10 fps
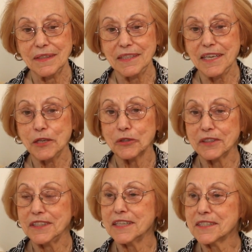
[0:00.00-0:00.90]

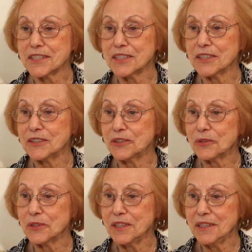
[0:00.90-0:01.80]
aortes
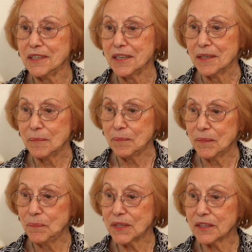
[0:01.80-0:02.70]
during the
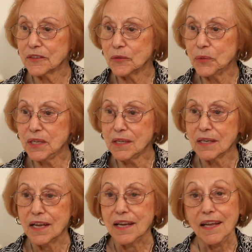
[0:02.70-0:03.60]
middle of the week,
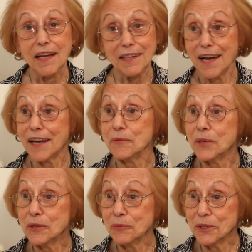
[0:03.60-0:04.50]
and I
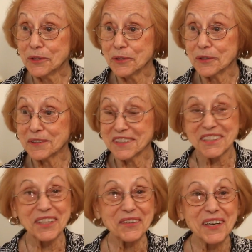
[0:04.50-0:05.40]
went with her.
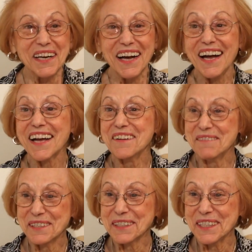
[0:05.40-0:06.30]
So I
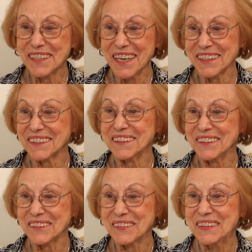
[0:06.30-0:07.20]
really got to,
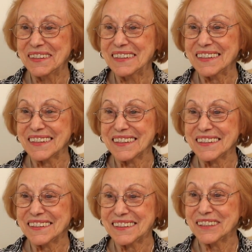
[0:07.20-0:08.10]
you know,
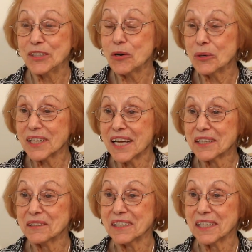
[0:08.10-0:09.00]
to know a
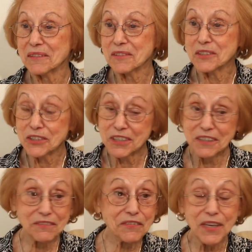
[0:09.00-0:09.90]
lot of
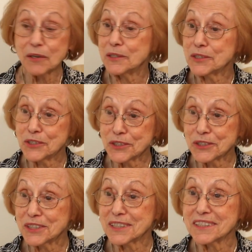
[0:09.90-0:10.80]
the various
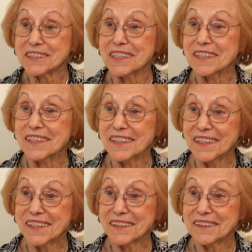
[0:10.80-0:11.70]
churches,
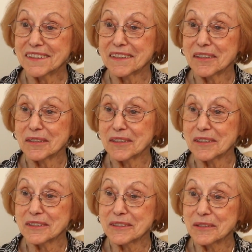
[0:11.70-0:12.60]
and
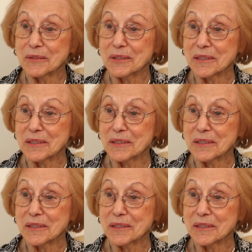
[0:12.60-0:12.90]
also